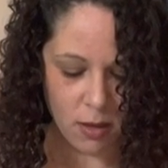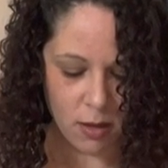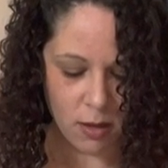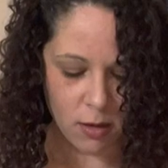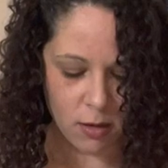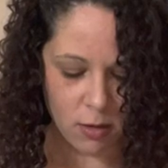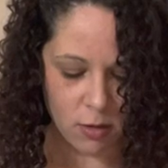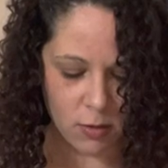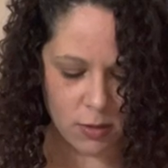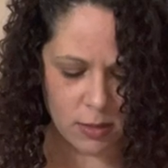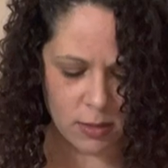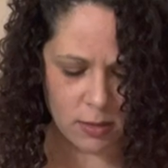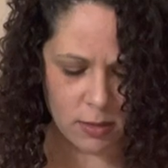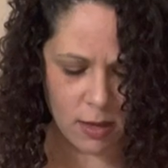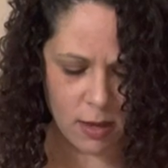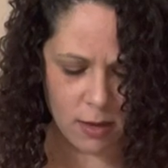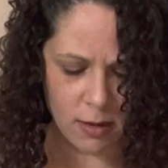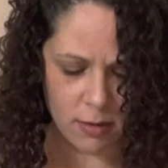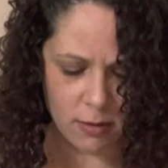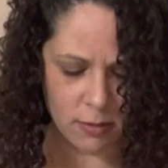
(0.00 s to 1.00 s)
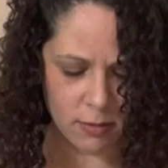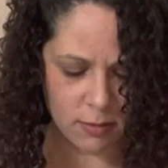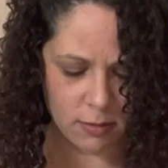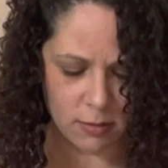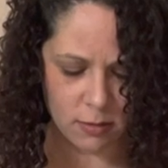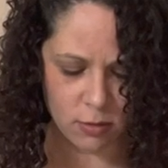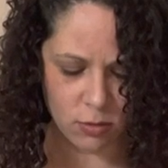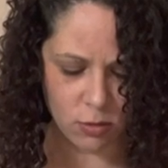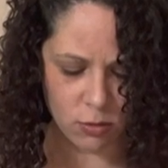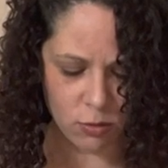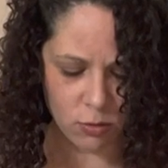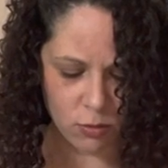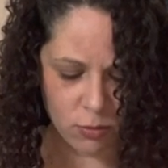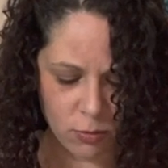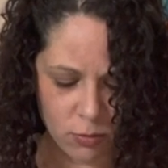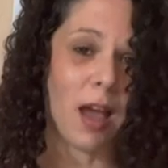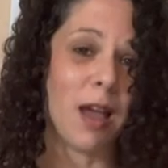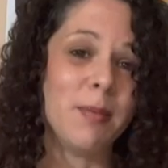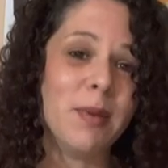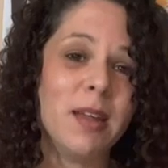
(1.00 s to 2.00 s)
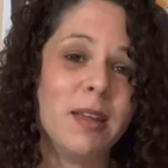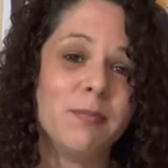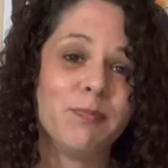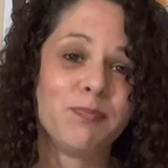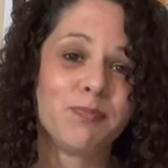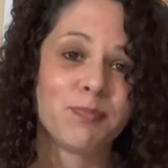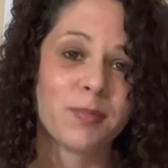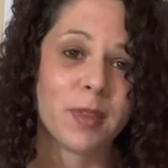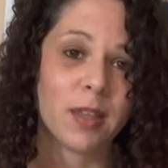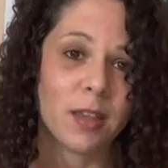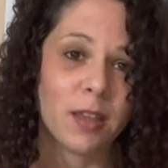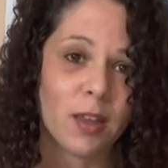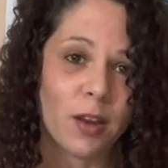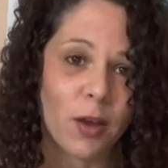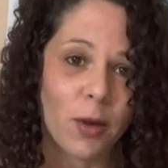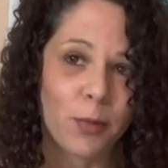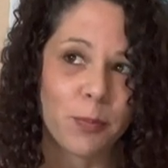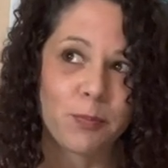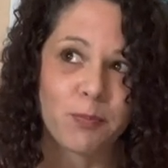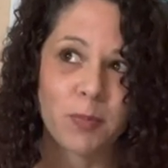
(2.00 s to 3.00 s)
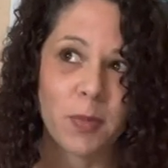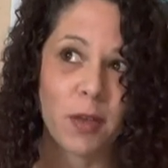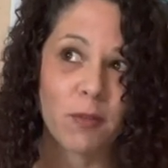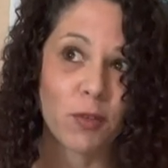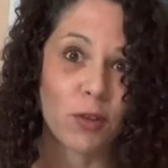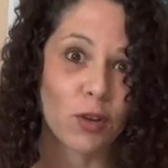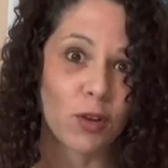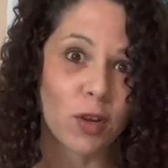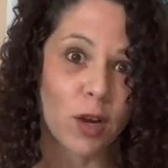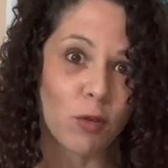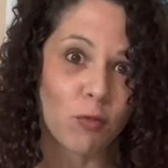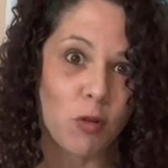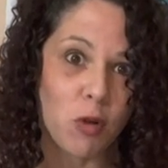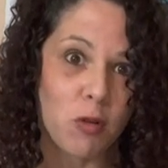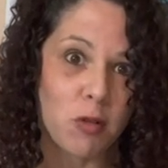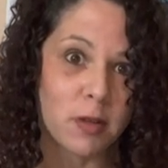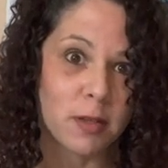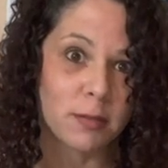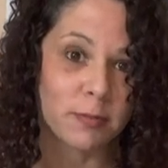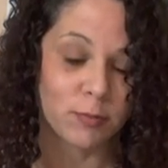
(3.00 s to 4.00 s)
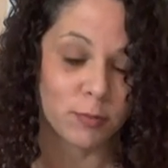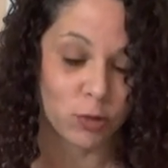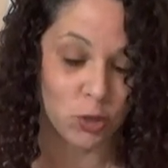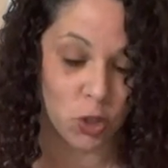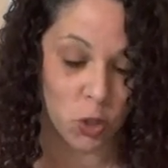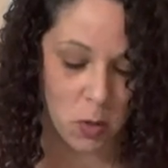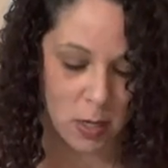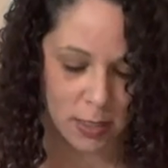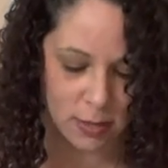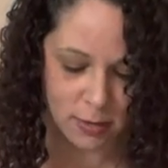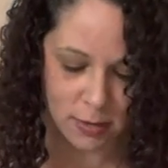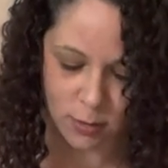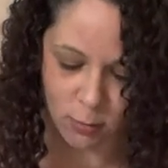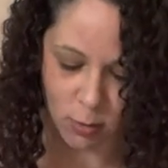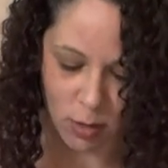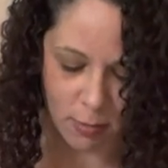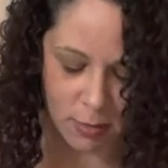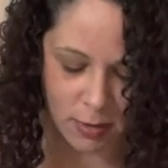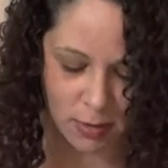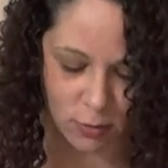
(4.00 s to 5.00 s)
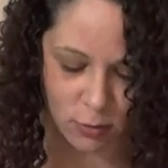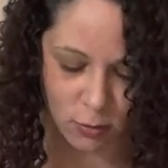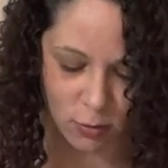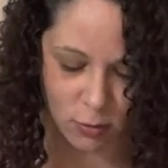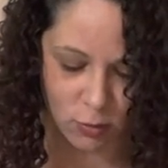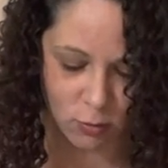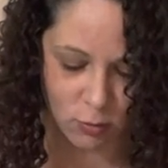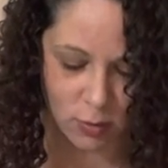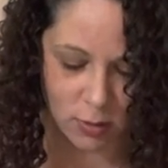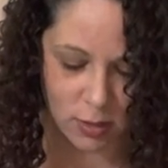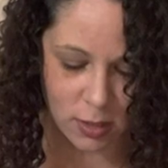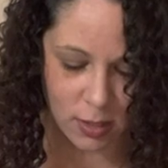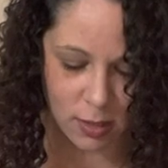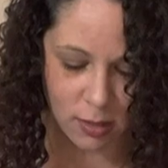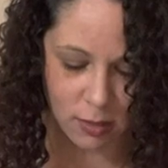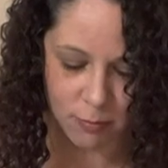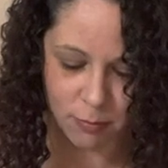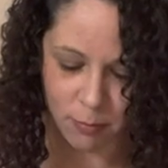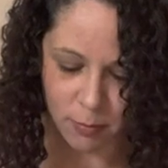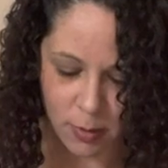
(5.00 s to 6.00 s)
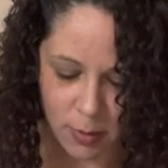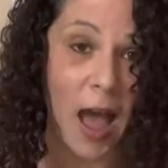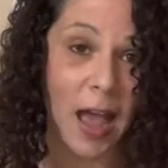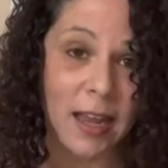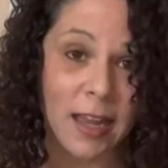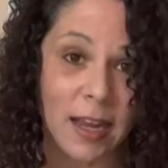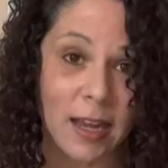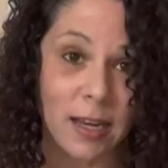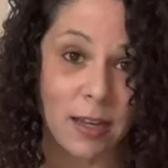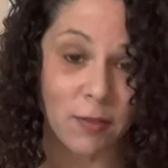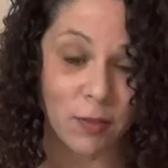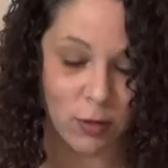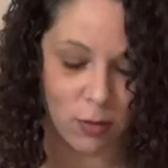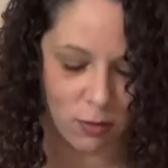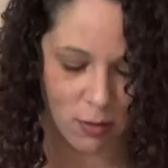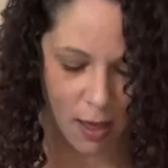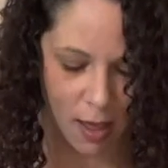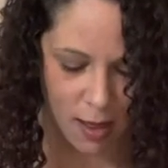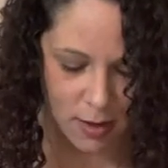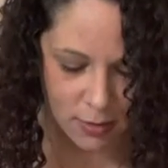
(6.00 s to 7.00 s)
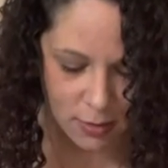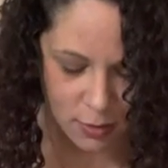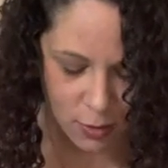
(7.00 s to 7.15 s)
I know it said to, I mean, you know, if you're good at rolling joints, you probably can do this really good, but I can't even do that.